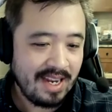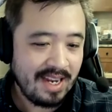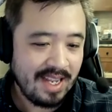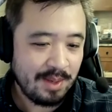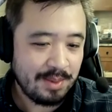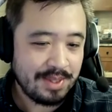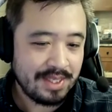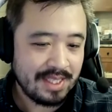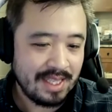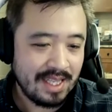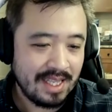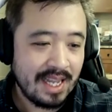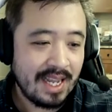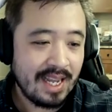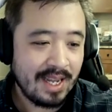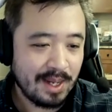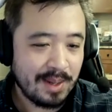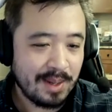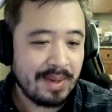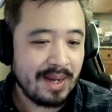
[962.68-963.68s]
he was
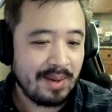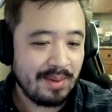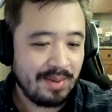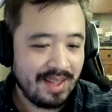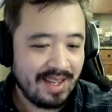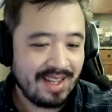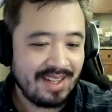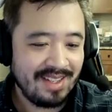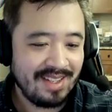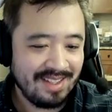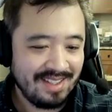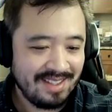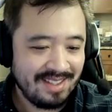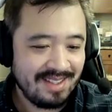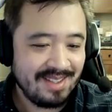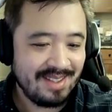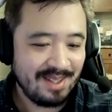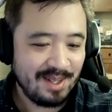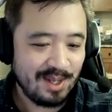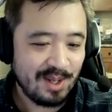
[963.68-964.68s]
lying about that,
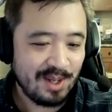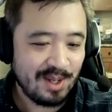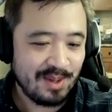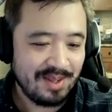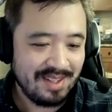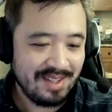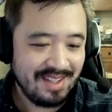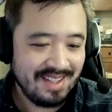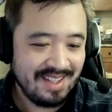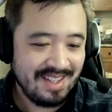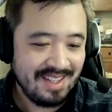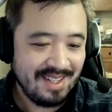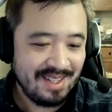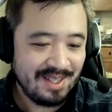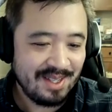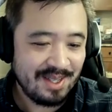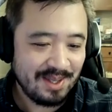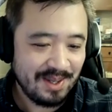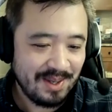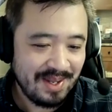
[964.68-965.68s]
you know.
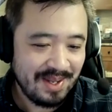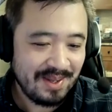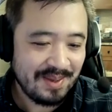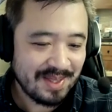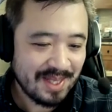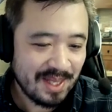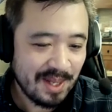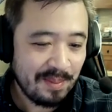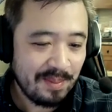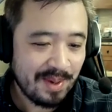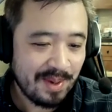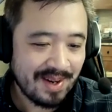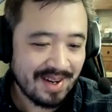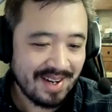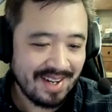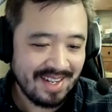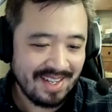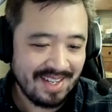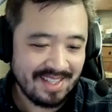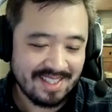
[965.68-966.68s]
So he was at a bar
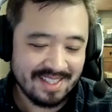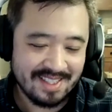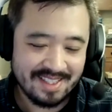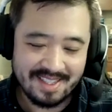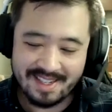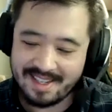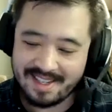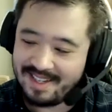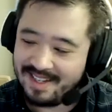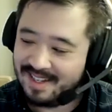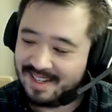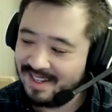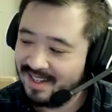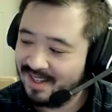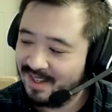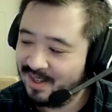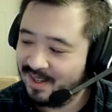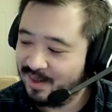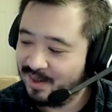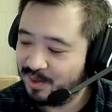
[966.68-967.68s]
and he's just like
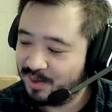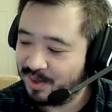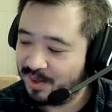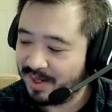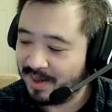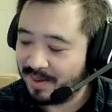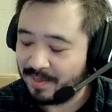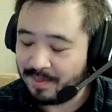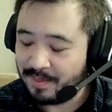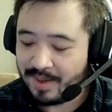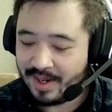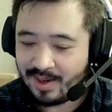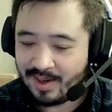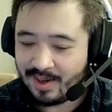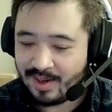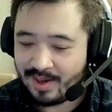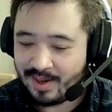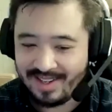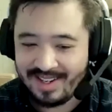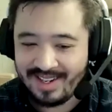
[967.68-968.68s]
drinking beer.
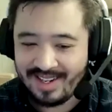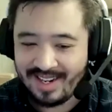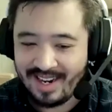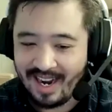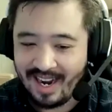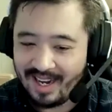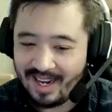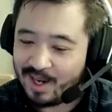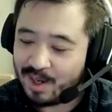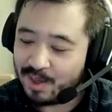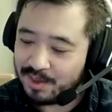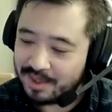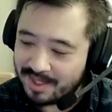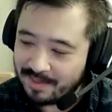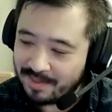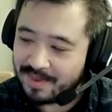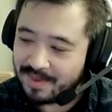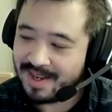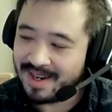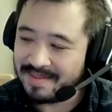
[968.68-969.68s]
I know
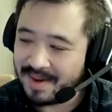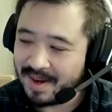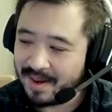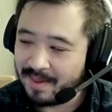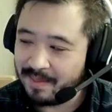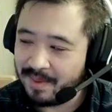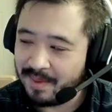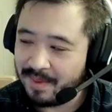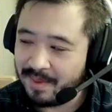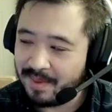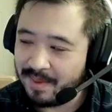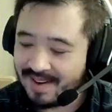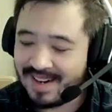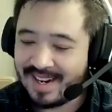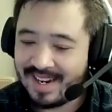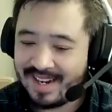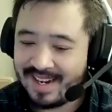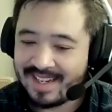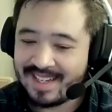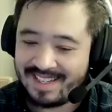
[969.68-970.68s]
something about beer.
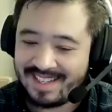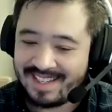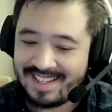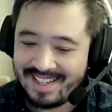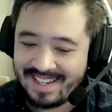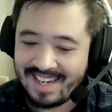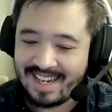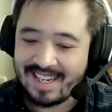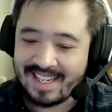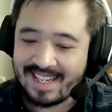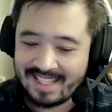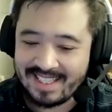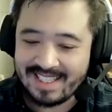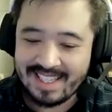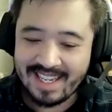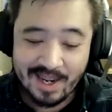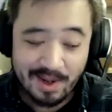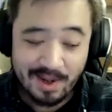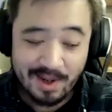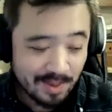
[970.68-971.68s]
I can
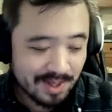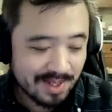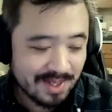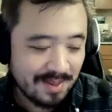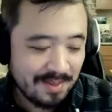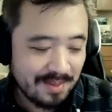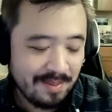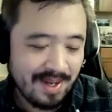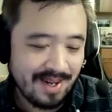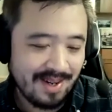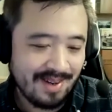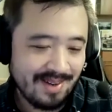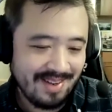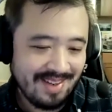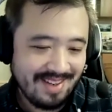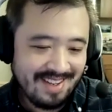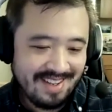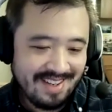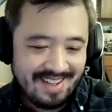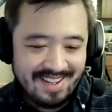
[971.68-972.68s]
say I worked in beer.
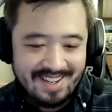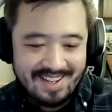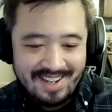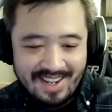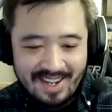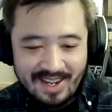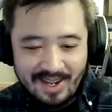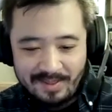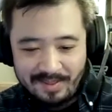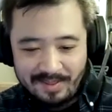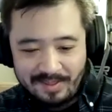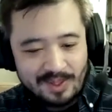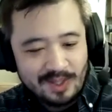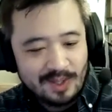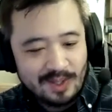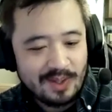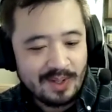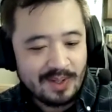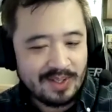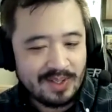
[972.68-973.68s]

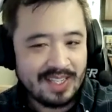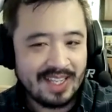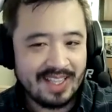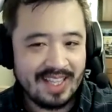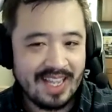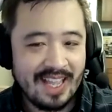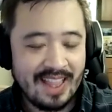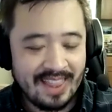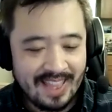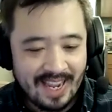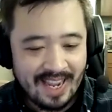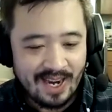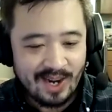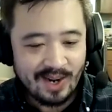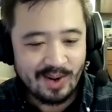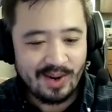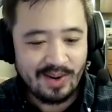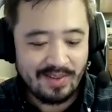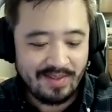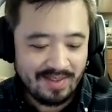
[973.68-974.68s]
So there's that
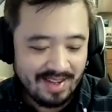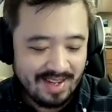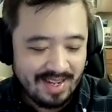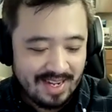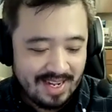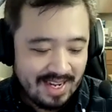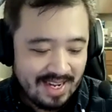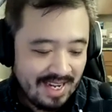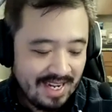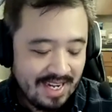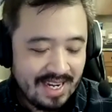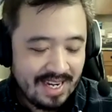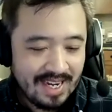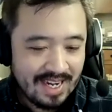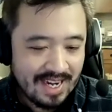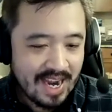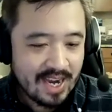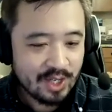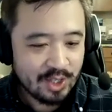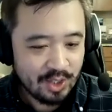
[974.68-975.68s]
layer of he
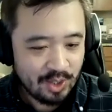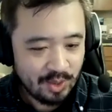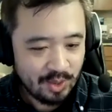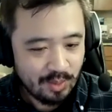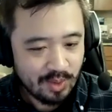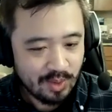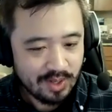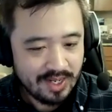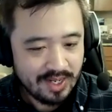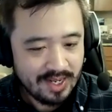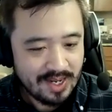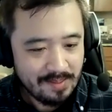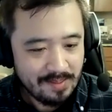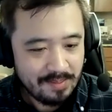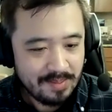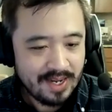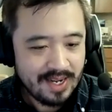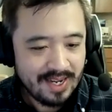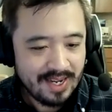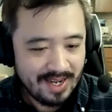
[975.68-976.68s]
didn't actually work in it,
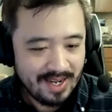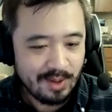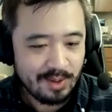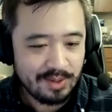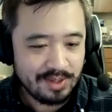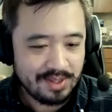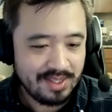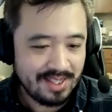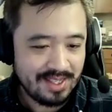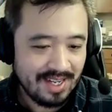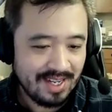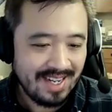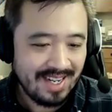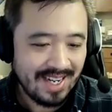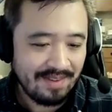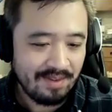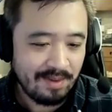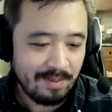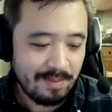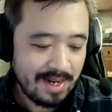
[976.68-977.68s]
but he knows
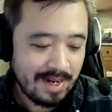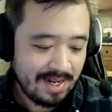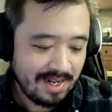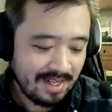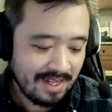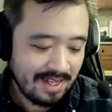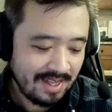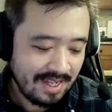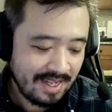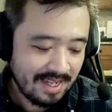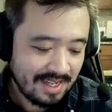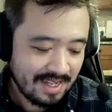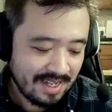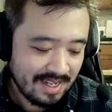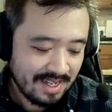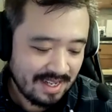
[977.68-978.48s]
enough about it. Like